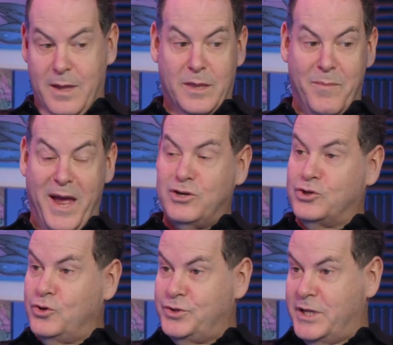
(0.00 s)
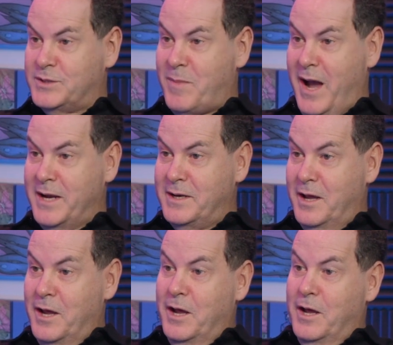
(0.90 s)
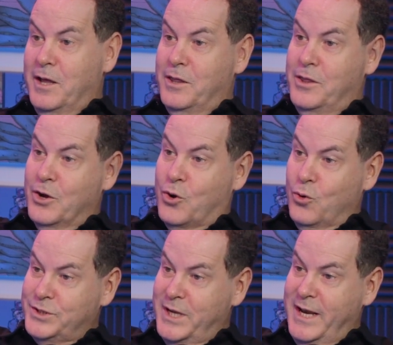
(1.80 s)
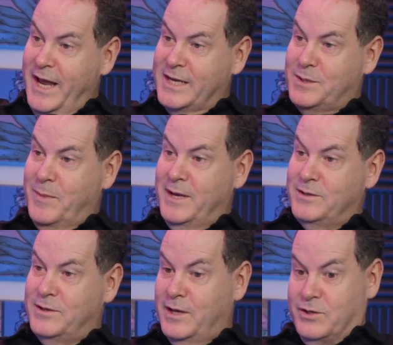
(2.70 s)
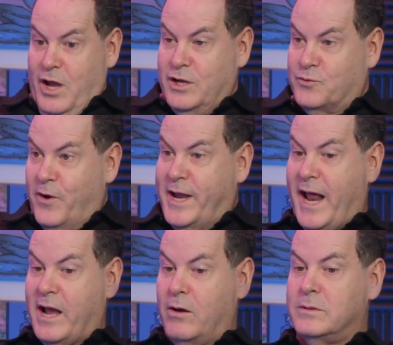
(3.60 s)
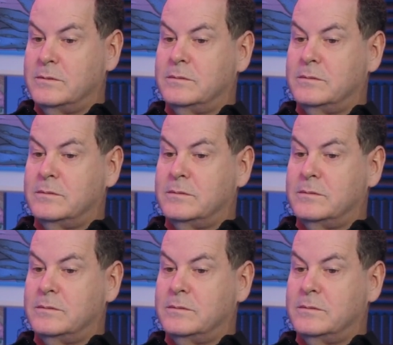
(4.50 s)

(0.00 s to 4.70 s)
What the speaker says: The manager's losing his mind. The girl sitting next to me is freaking. I go,